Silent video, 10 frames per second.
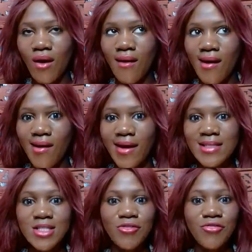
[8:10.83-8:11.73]

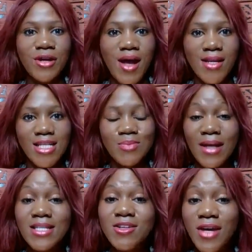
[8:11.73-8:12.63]
a different
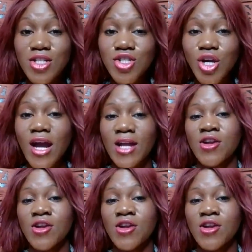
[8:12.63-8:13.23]
unexpected adventure,